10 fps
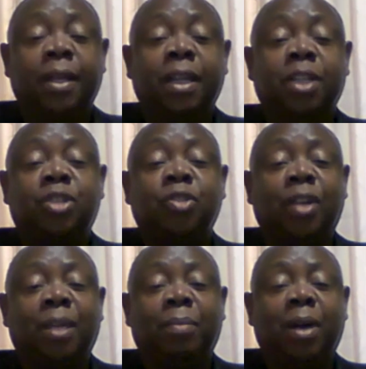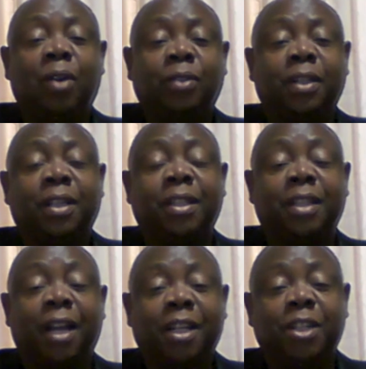It's not about
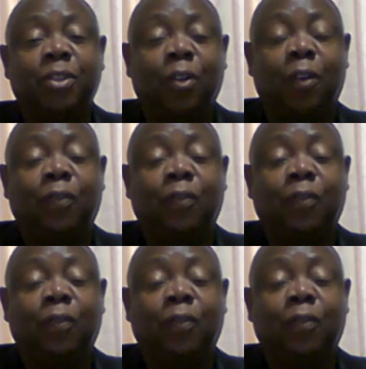reduction of